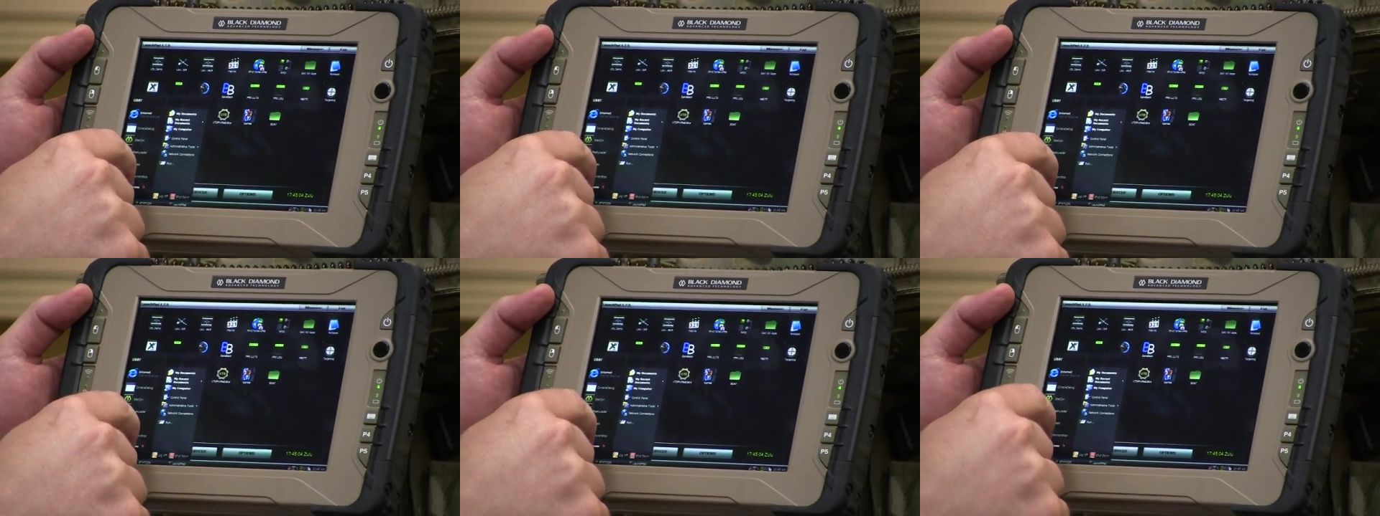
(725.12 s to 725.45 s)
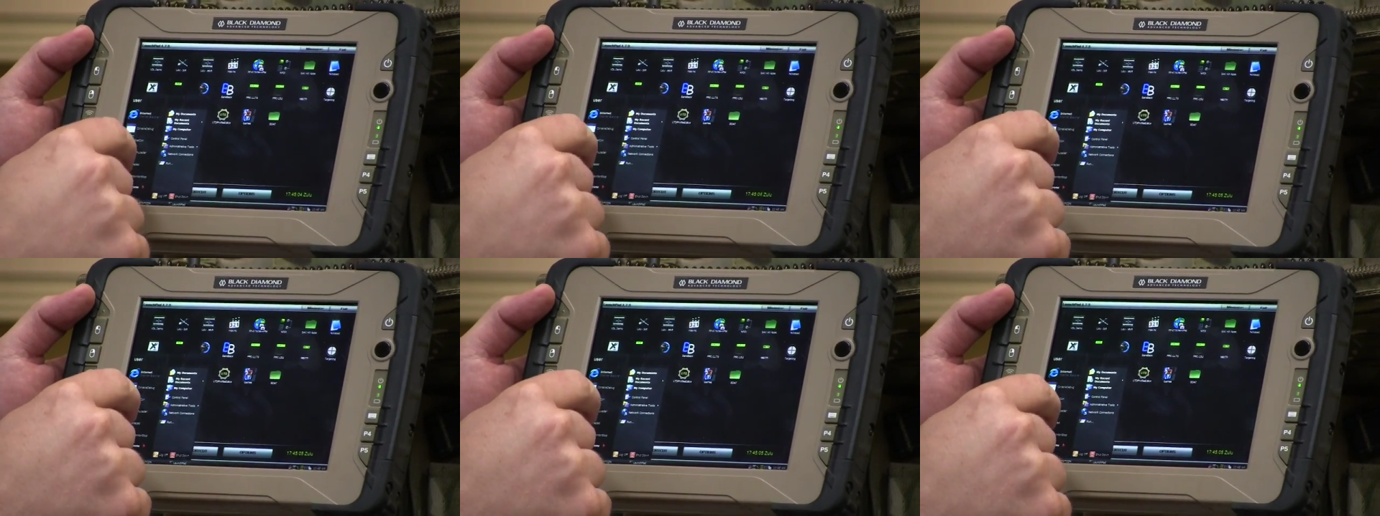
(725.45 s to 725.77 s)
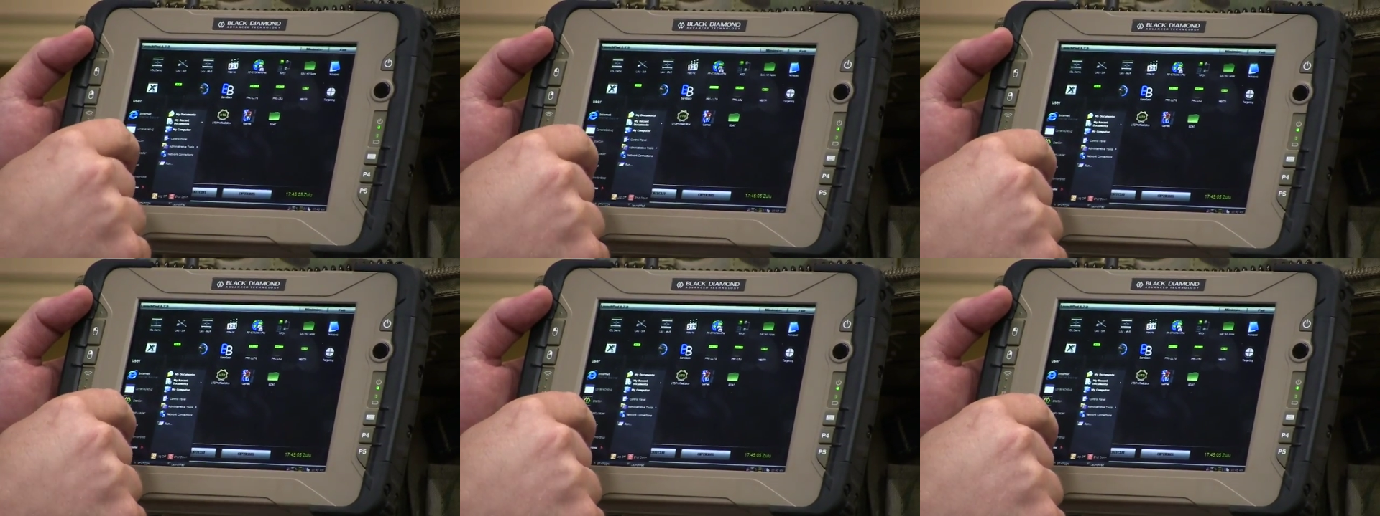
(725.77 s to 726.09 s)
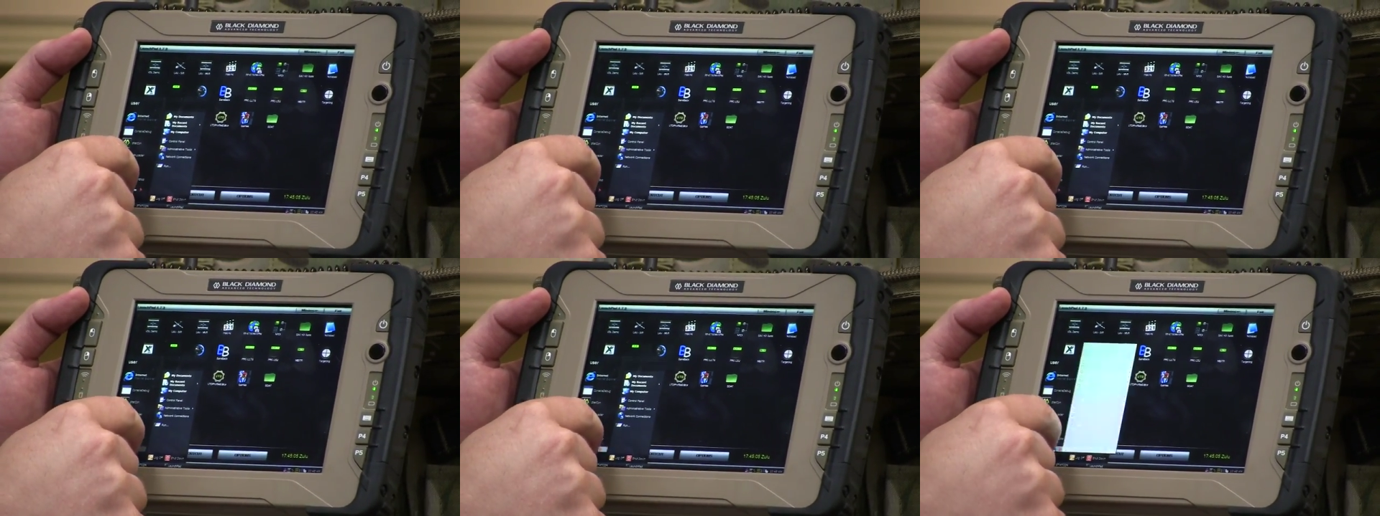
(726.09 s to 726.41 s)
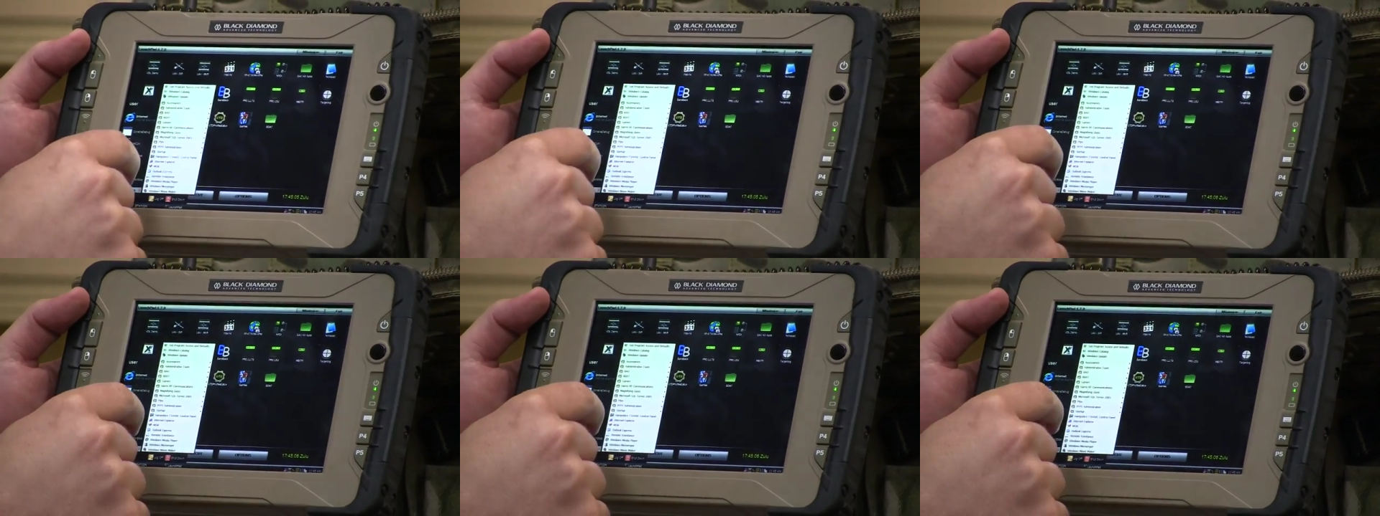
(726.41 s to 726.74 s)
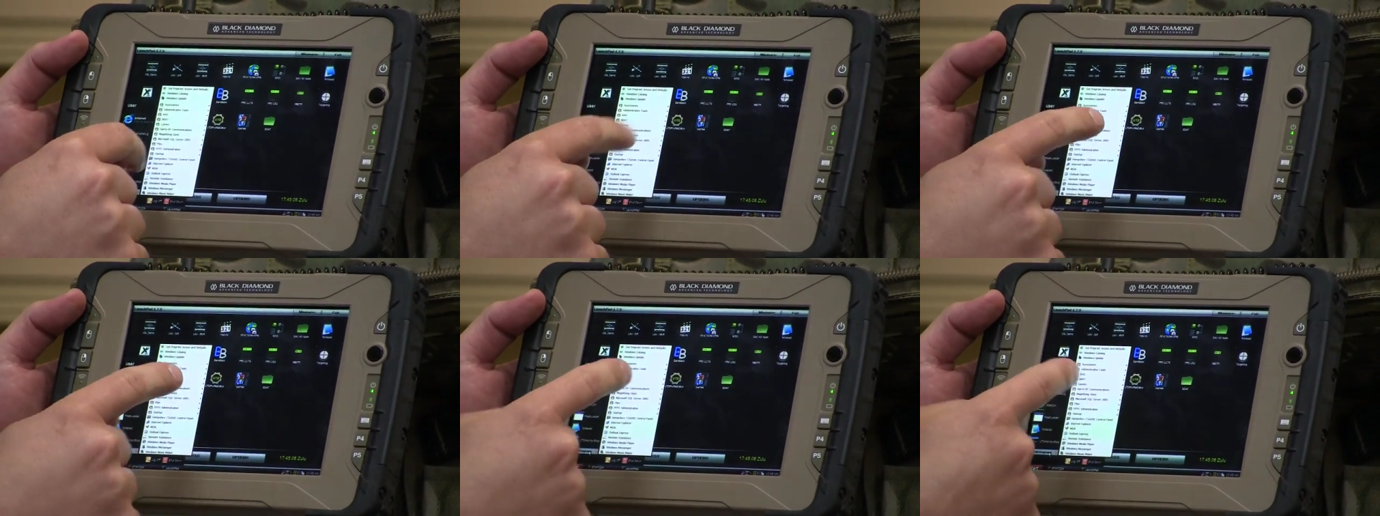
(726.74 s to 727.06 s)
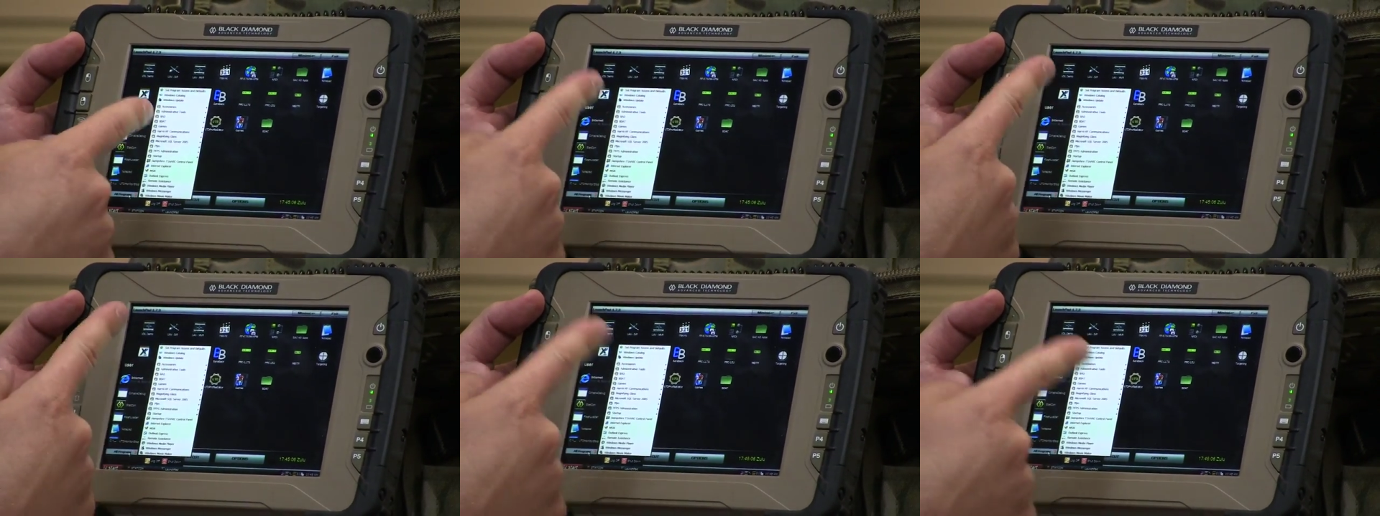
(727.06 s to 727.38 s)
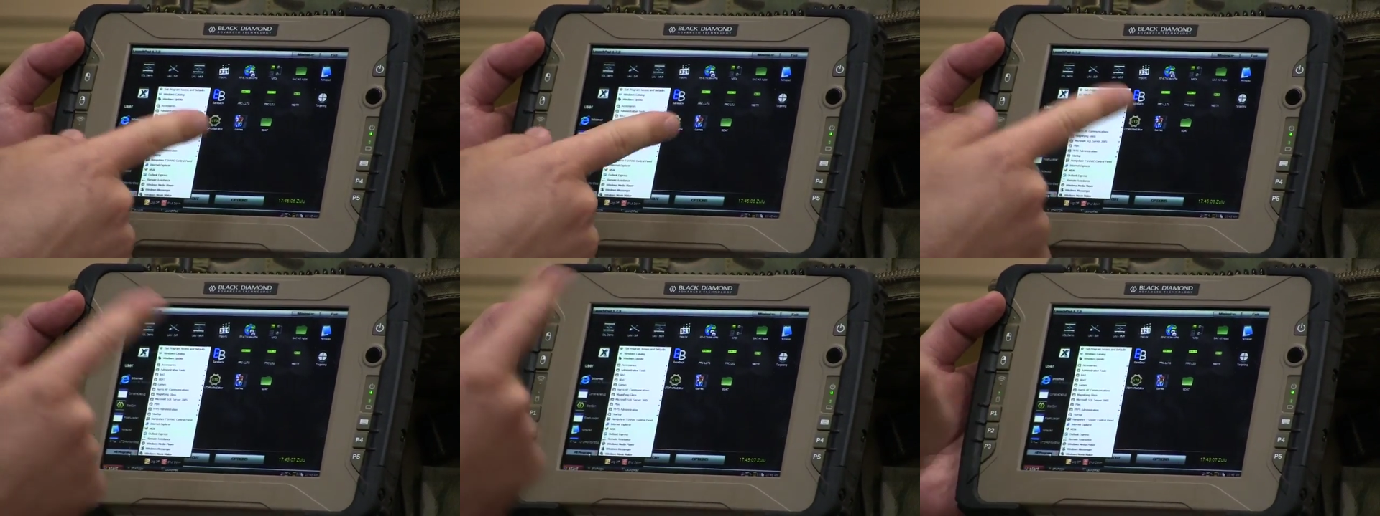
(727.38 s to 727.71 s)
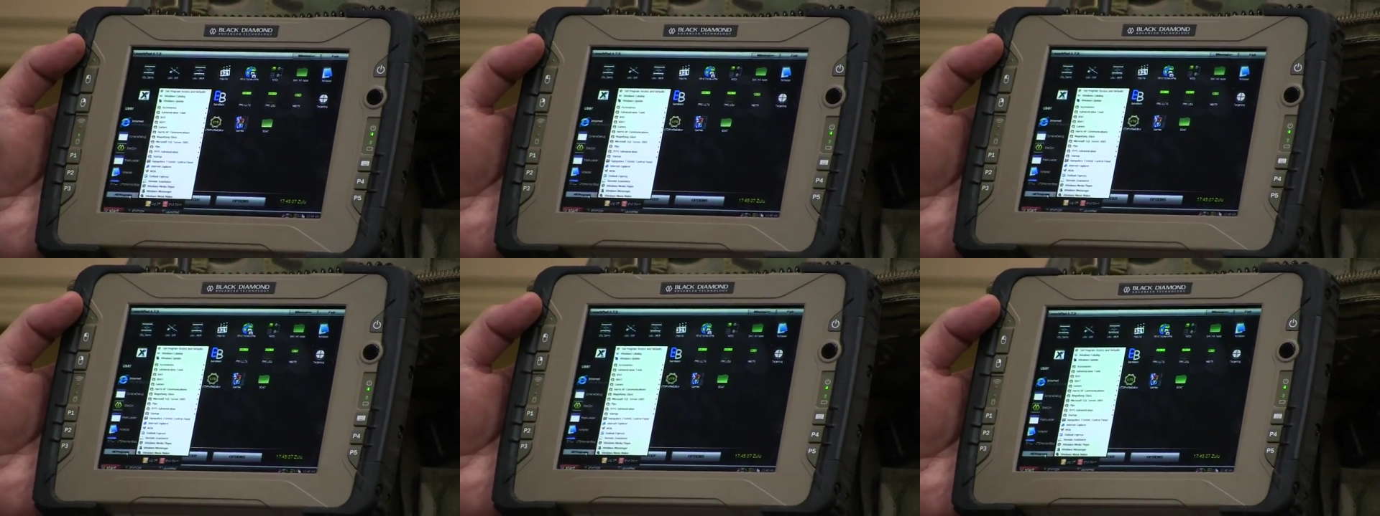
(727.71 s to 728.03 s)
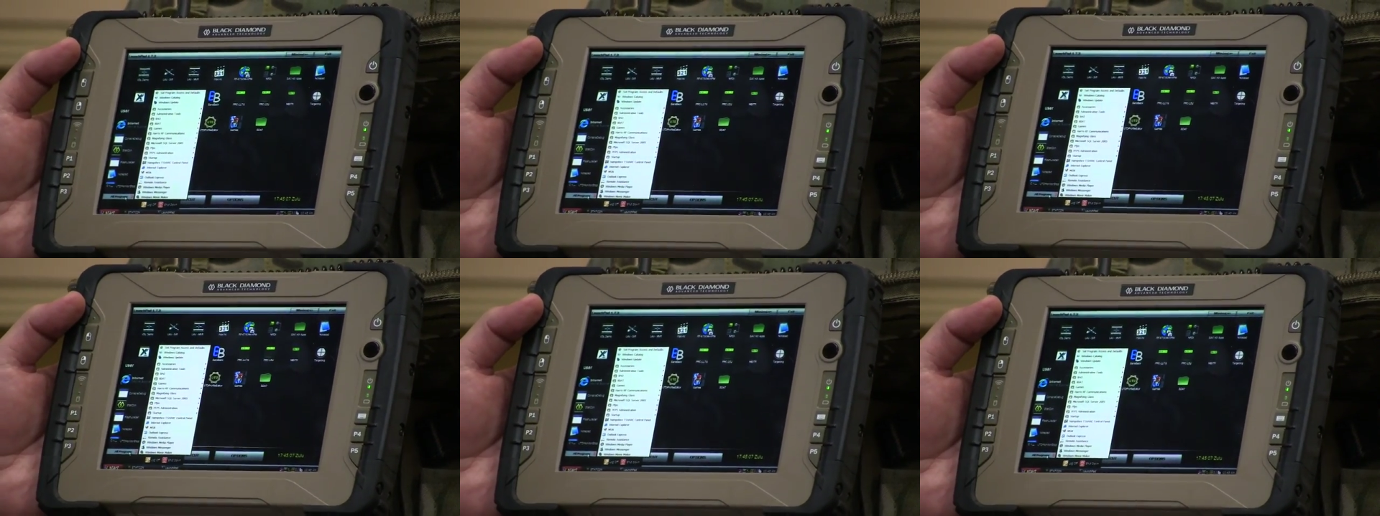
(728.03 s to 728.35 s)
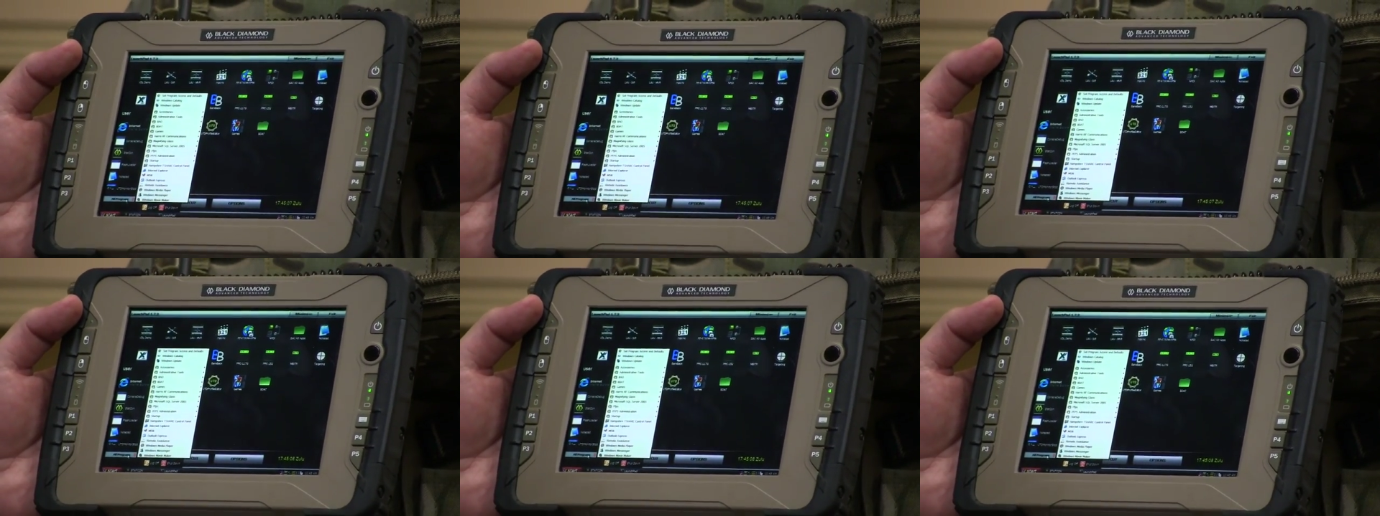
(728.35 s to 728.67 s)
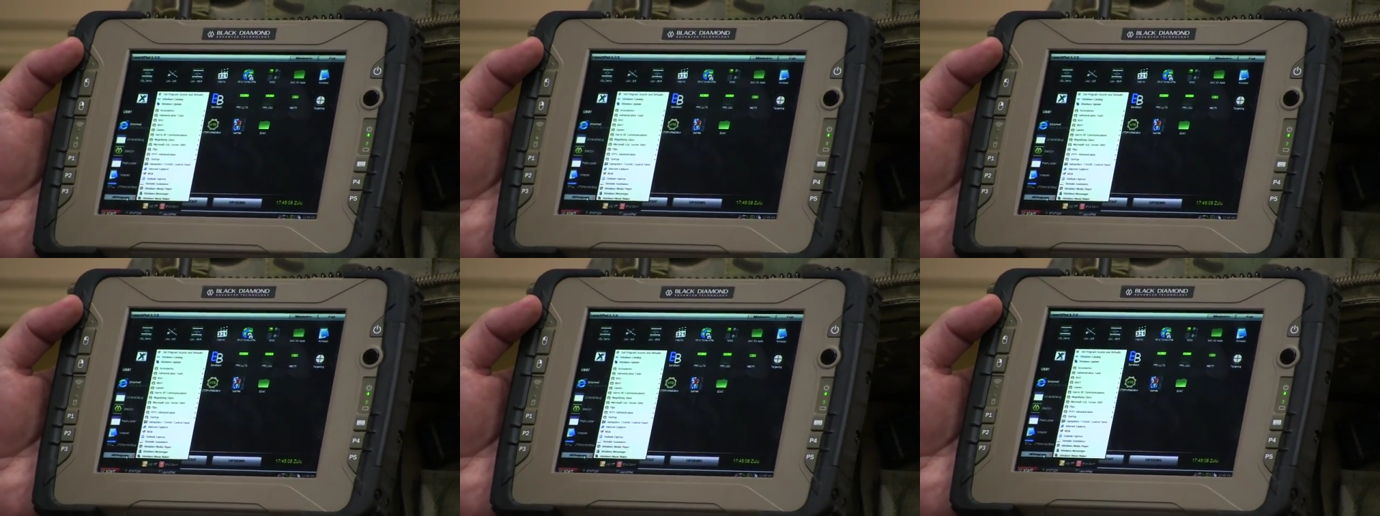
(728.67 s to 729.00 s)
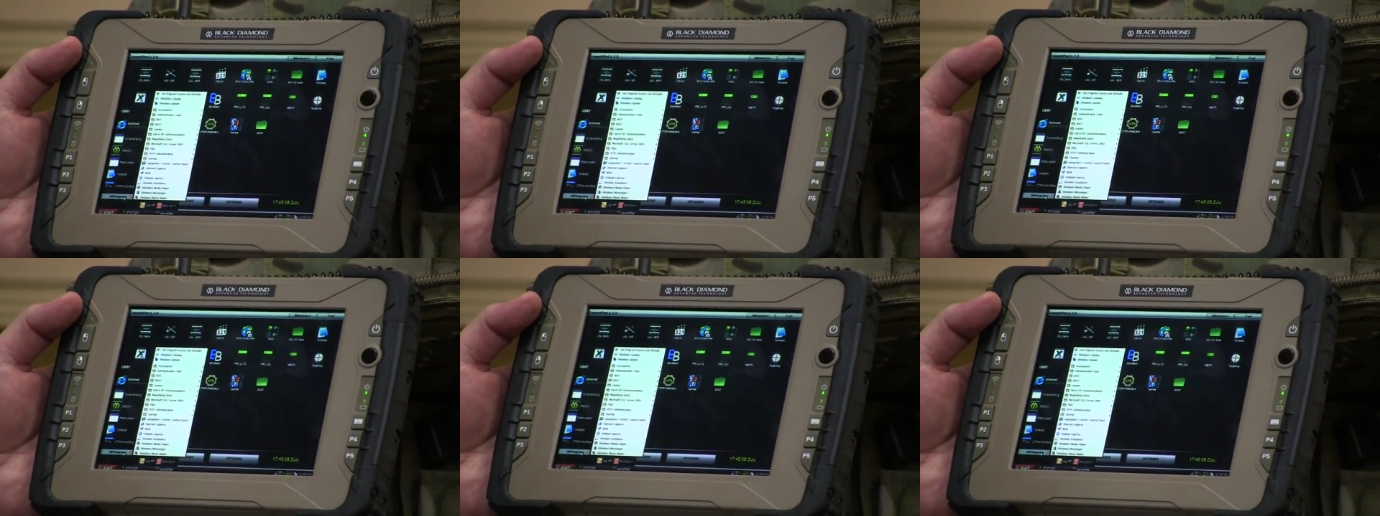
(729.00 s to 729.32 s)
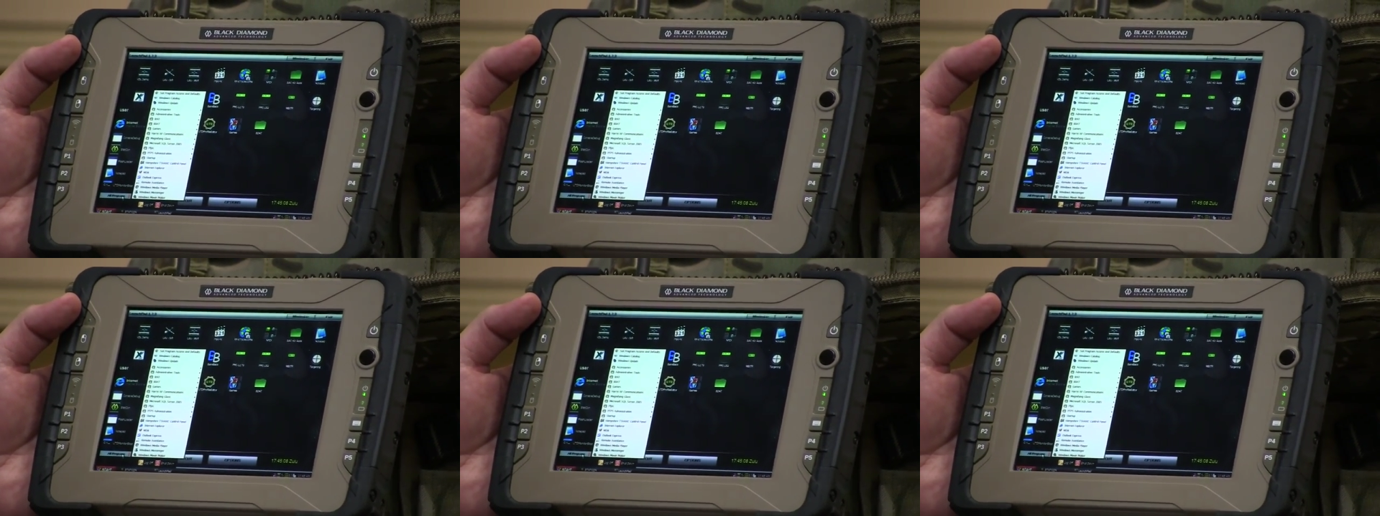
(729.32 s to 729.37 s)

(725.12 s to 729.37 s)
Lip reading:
(no speaker visible)